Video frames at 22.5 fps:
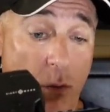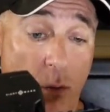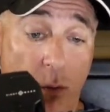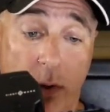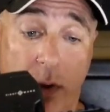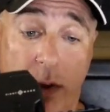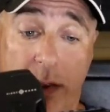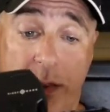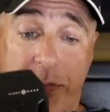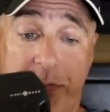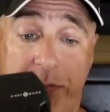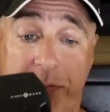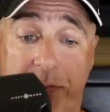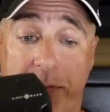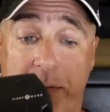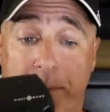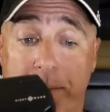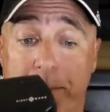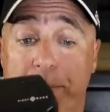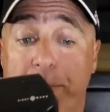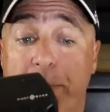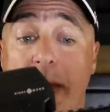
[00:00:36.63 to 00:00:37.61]

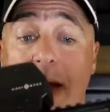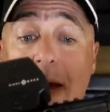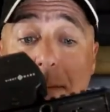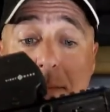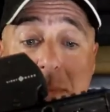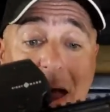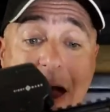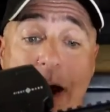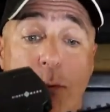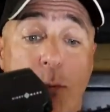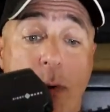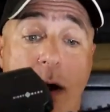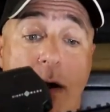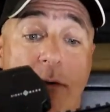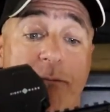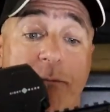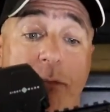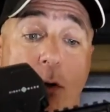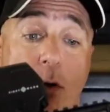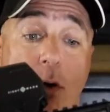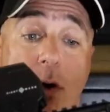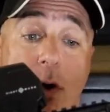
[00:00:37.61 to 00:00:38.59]
with a mag well
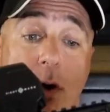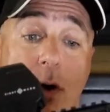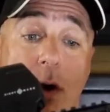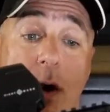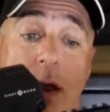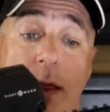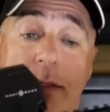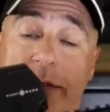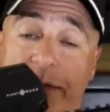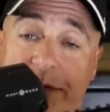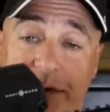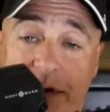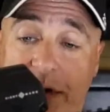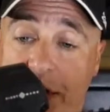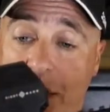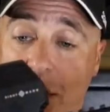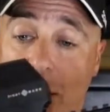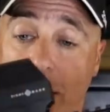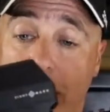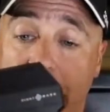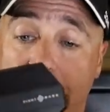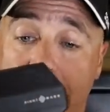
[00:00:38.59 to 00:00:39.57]
for the
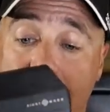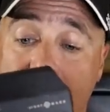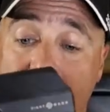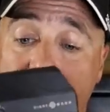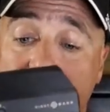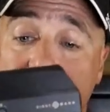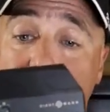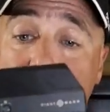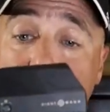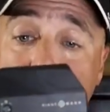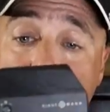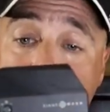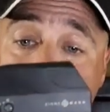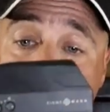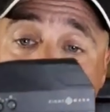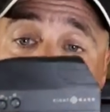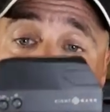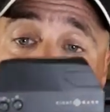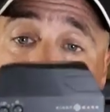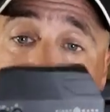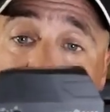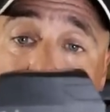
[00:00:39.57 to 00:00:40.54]
Security 9
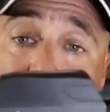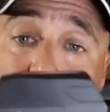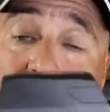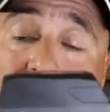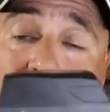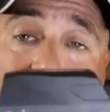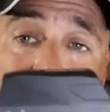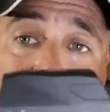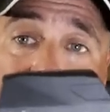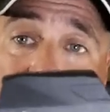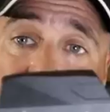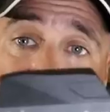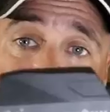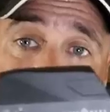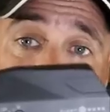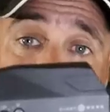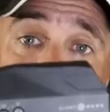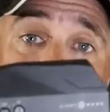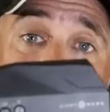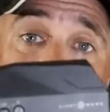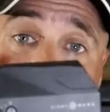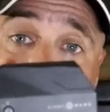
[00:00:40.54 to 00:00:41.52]
mags. I have
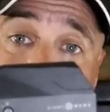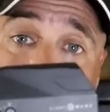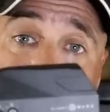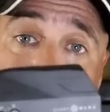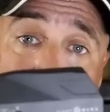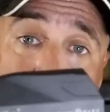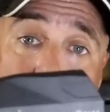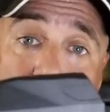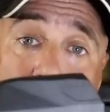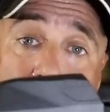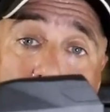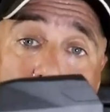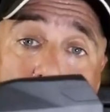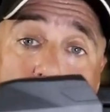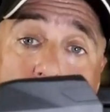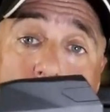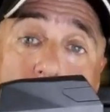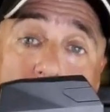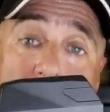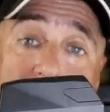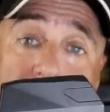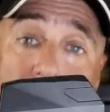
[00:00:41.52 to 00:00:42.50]
a Sightmark
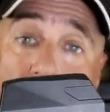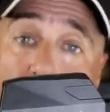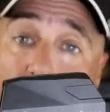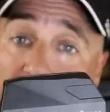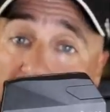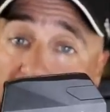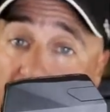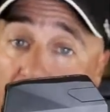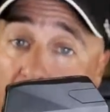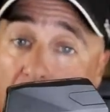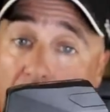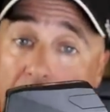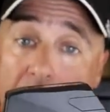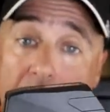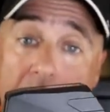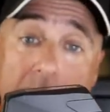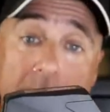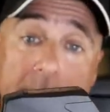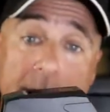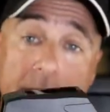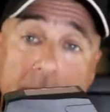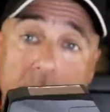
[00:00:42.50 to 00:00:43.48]
Volta
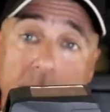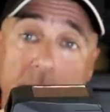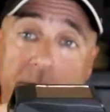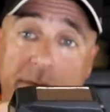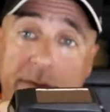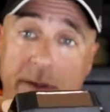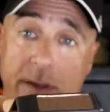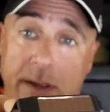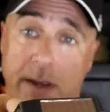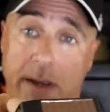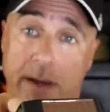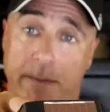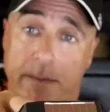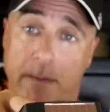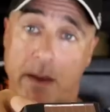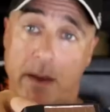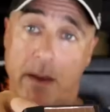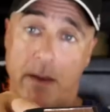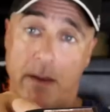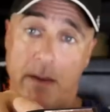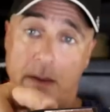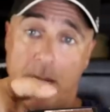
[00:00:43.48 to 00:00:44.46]
on here. It's a
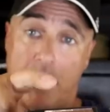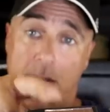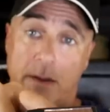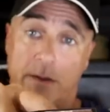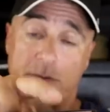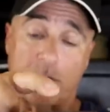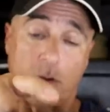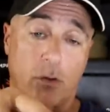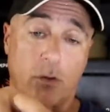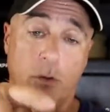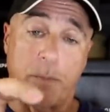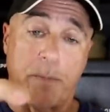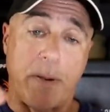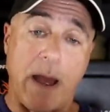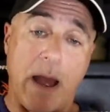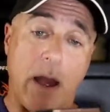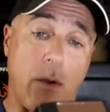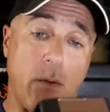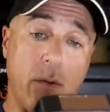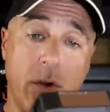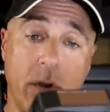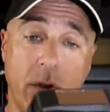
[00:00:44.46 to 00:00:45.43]
solar
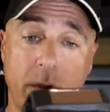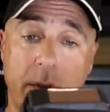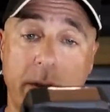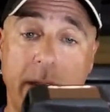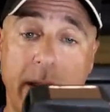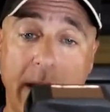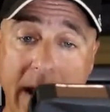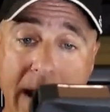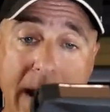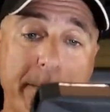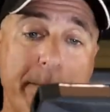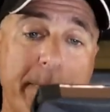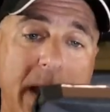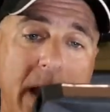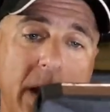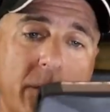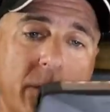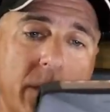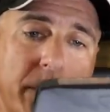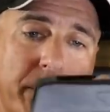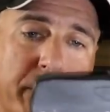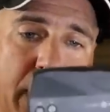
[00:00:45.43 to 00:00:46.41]
powered and
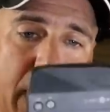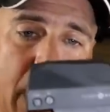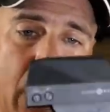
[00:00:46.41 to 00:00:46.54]
battery